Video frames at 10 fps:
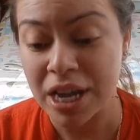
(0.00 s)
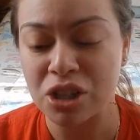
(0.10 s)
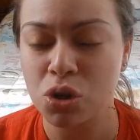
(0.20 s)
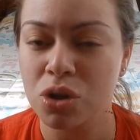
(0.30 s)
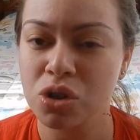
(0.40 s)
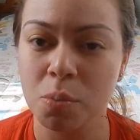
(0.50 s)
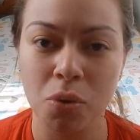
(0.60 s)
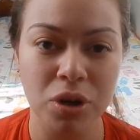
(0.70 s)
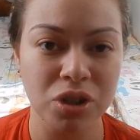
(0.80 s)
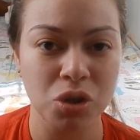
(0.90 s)
It's also
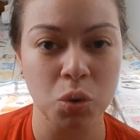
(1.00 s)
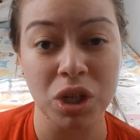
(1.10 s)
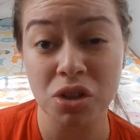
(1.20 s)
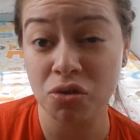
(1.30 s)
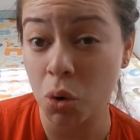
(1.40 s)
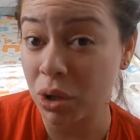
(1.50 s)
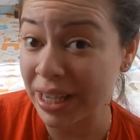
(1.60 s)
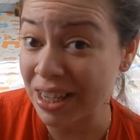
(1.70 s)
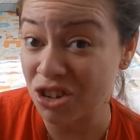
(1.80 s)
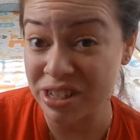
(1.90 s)
important to
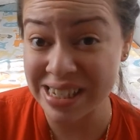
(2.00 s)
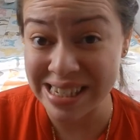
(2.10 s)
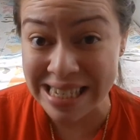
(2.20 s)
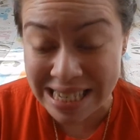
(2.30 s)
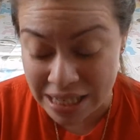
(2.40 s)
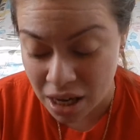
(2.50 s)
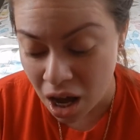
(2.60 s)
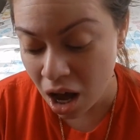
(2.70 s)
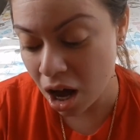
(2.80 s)
exfoliate your skin.